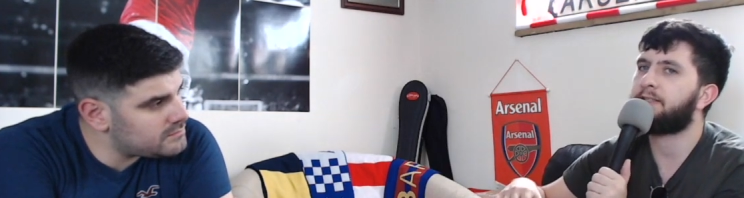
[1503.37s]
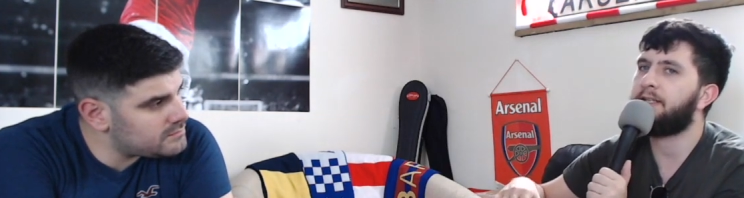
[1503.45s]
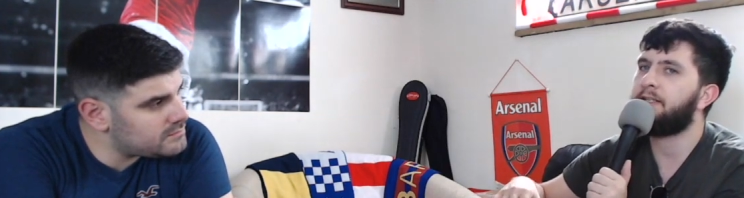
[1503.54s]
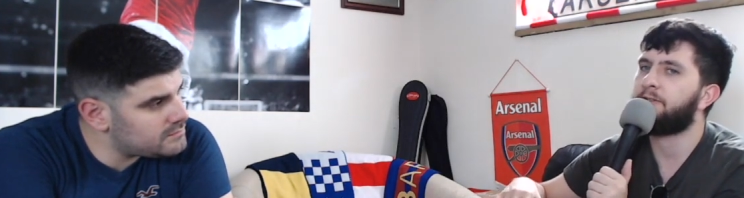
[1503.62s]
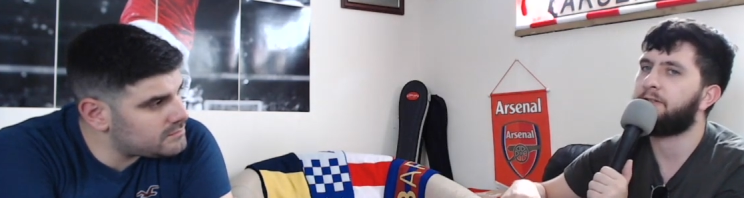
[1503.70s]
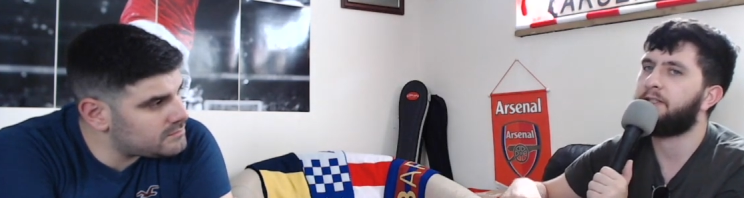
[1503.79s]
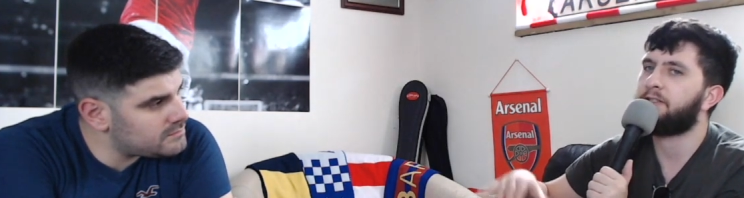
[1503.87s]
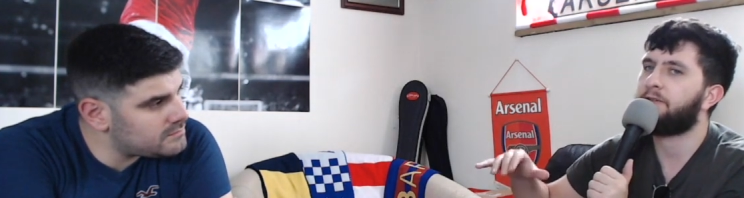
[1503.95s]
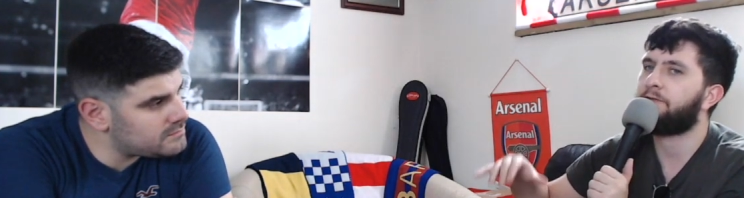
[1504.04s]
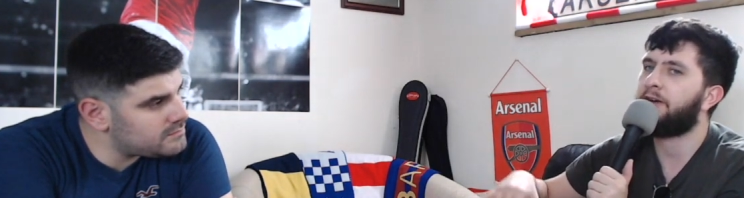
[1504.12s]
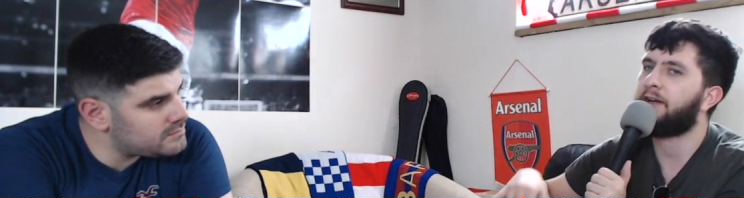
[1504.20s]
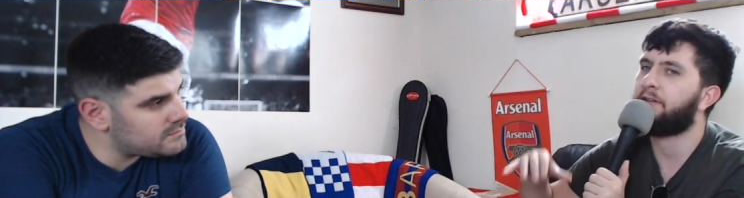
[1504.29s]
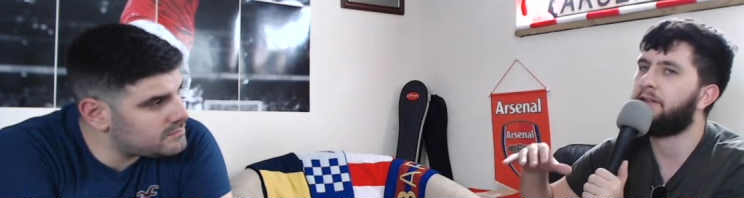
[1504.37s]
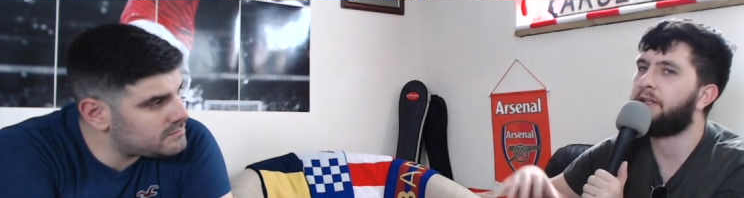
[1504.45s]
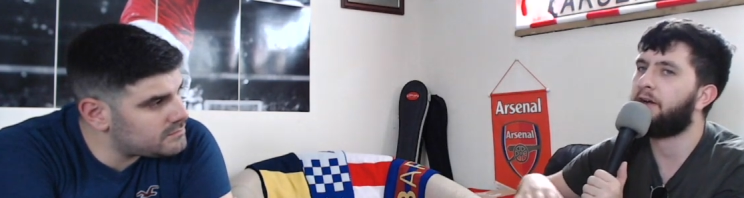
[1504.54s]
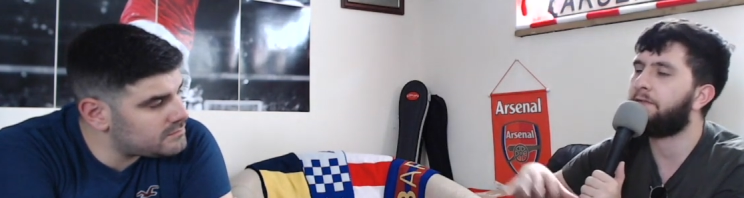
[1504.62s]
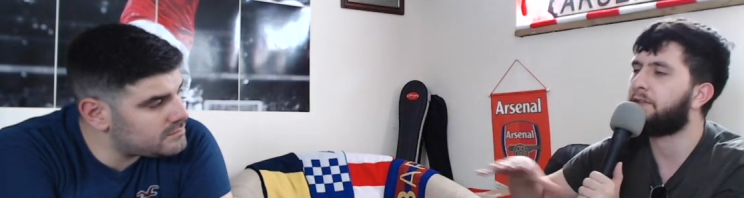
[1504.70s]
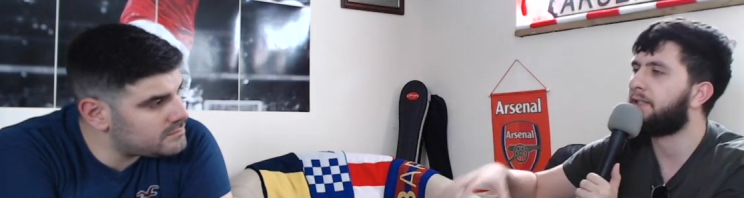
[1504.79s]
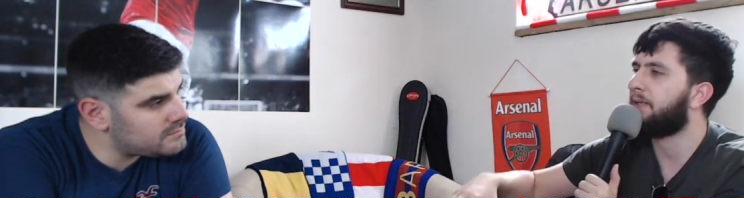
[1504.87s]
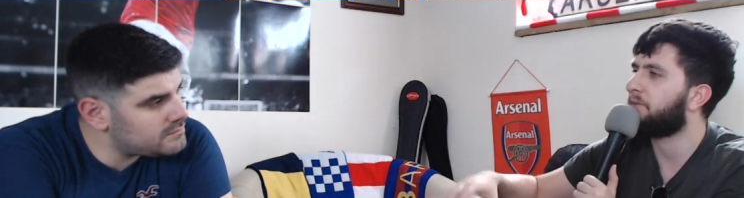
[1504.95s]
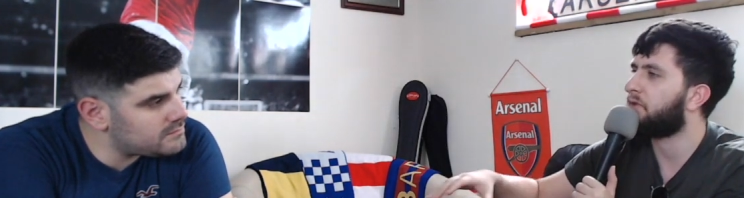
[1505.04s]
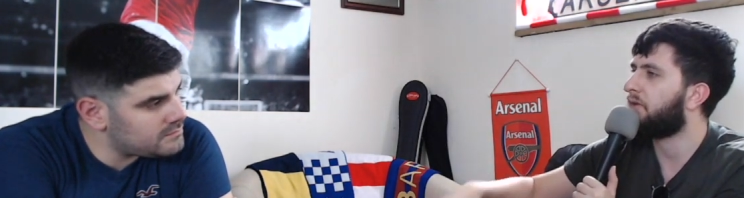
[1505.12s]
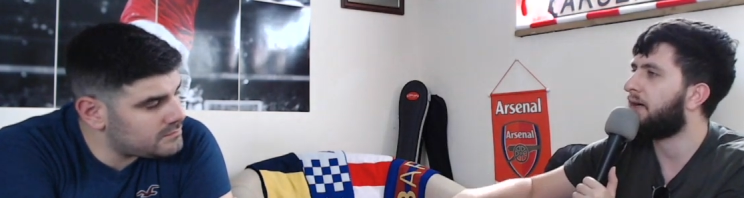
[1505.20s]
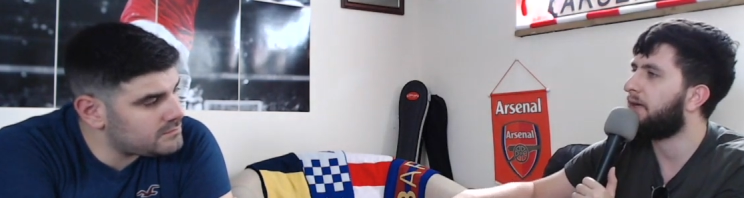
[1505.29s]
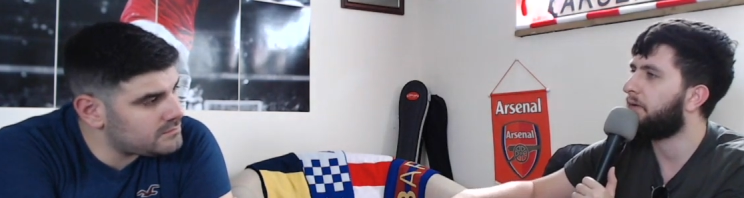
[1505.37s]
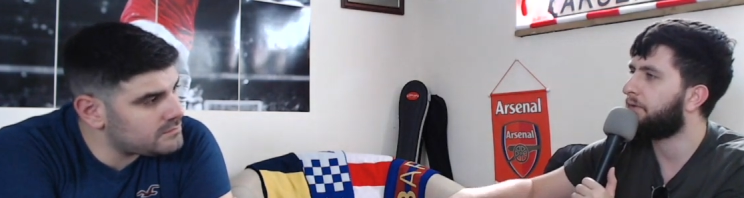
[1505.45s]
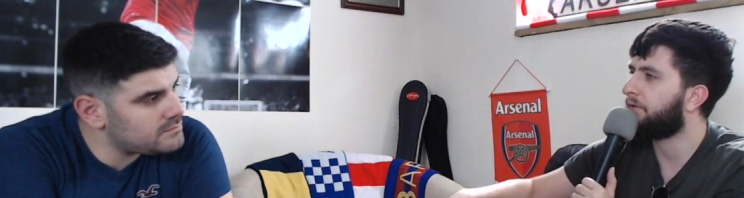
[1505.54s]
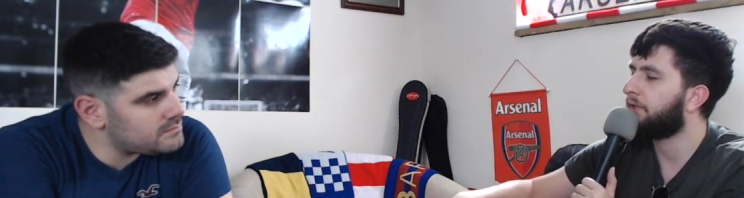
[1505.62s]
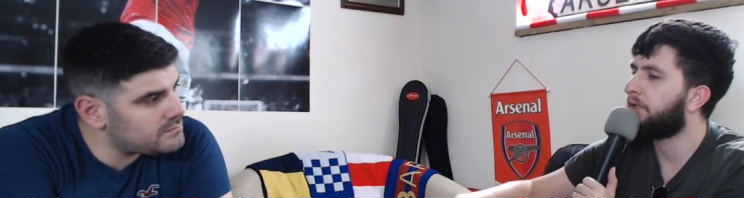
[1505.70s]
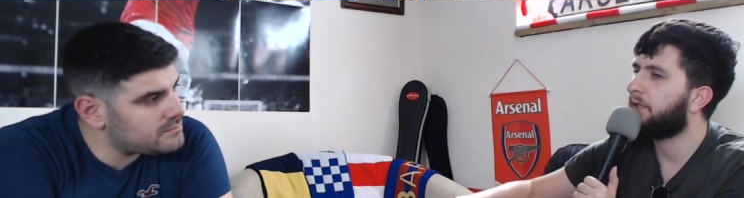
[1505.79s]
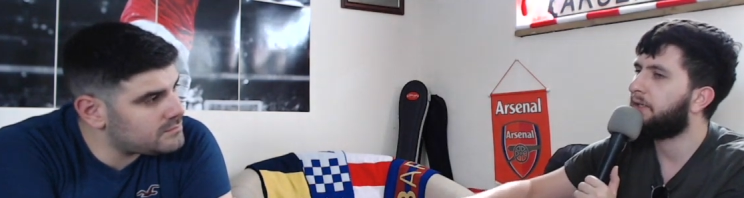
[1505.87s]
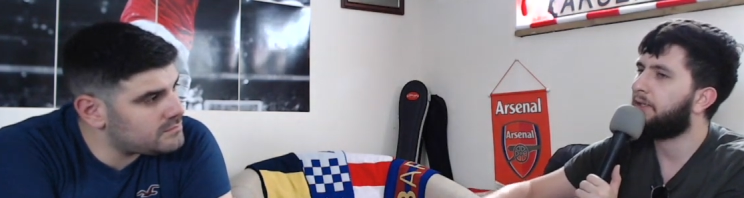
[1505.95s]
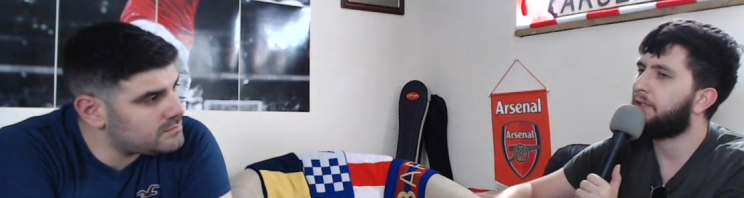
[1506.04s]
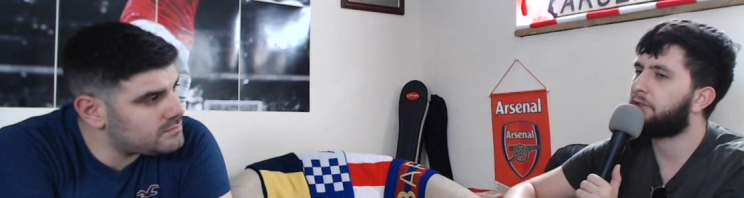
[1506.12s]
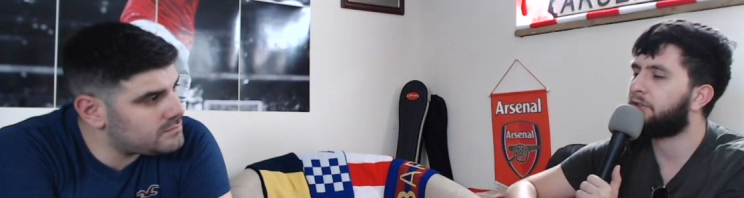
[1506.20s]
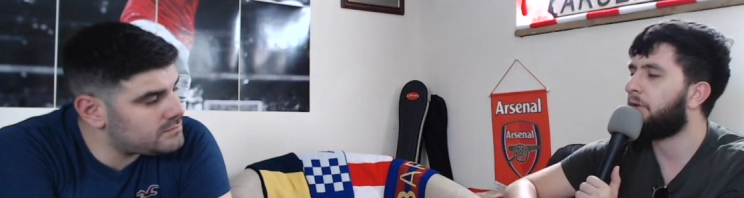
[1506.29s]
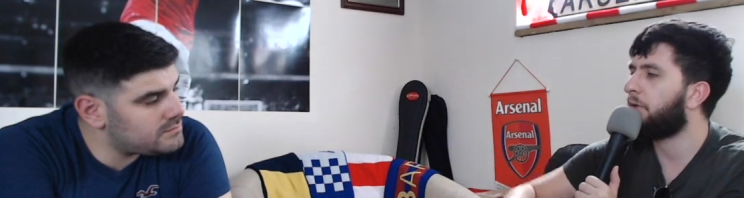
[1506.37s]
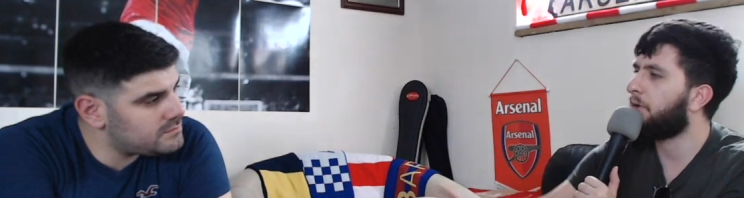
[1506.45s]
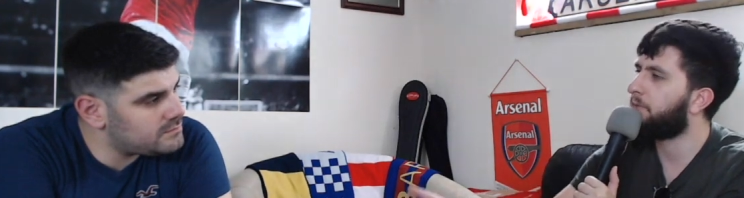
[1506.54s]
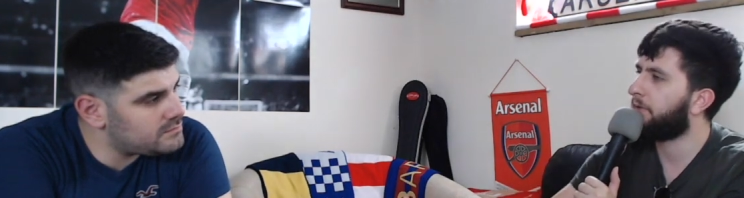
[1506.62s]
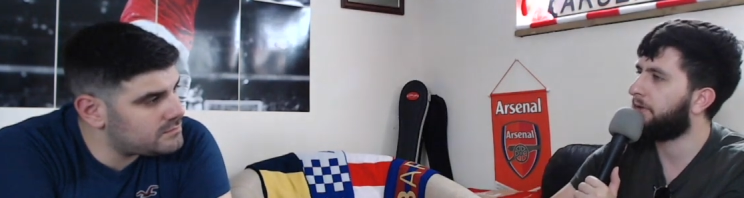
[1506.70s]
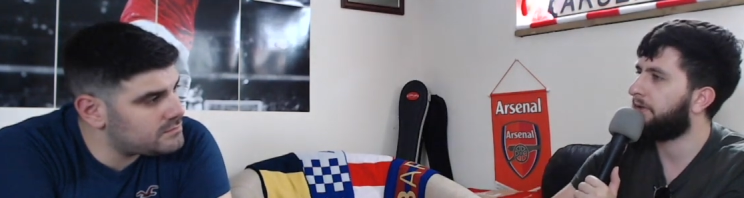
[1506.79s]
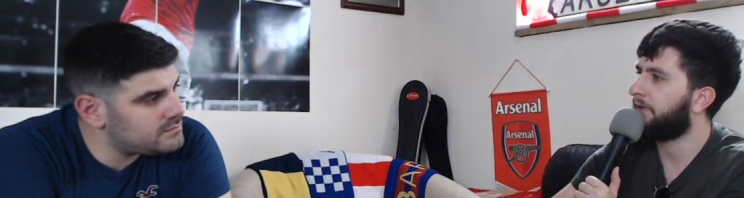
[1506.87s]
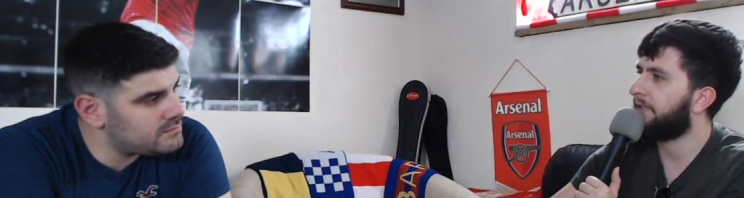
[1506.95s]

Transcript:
Speaker 1: season is the fact that the other teams around is so open.